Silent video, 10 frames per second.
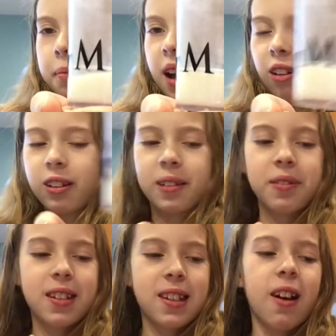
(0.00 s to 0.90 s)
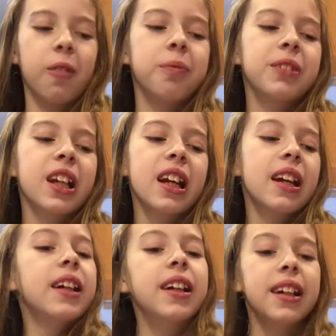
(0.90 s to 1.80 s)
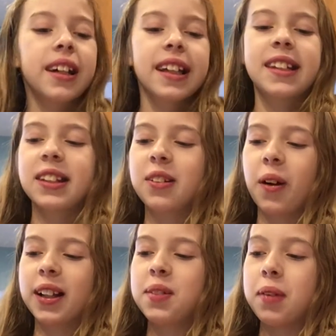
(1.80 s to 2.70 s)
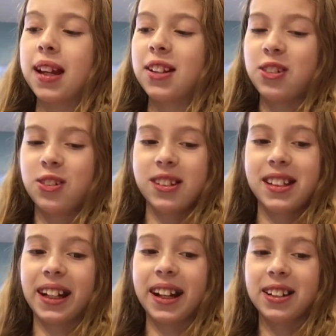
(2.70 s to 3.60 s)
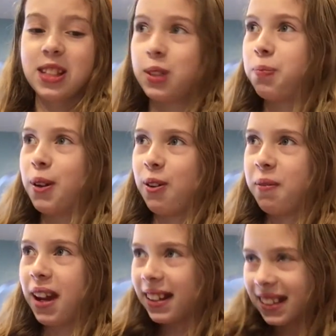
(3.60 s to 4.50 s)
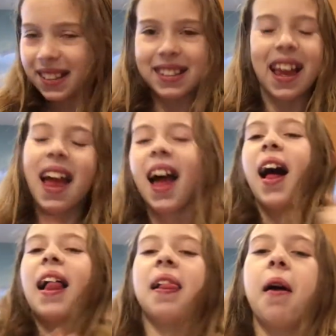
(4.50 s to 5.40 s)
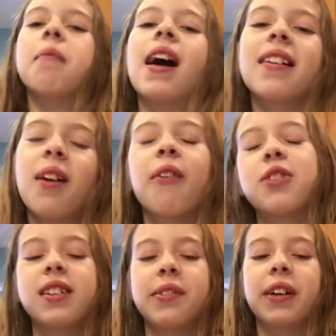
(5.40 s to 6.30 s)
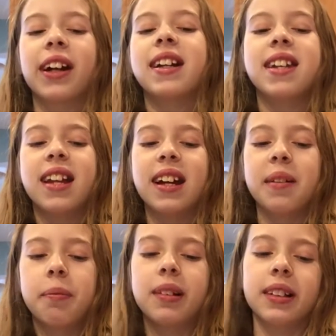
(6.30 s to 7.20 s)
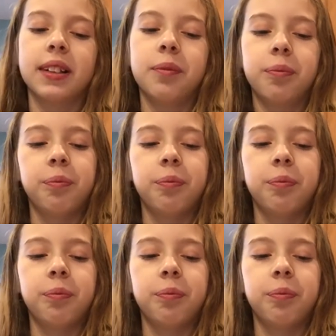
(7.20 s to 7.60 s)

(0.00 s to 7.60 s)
milk. So. This is going to be an interesting experiment. Um, I don't know if she's even going to eat it, but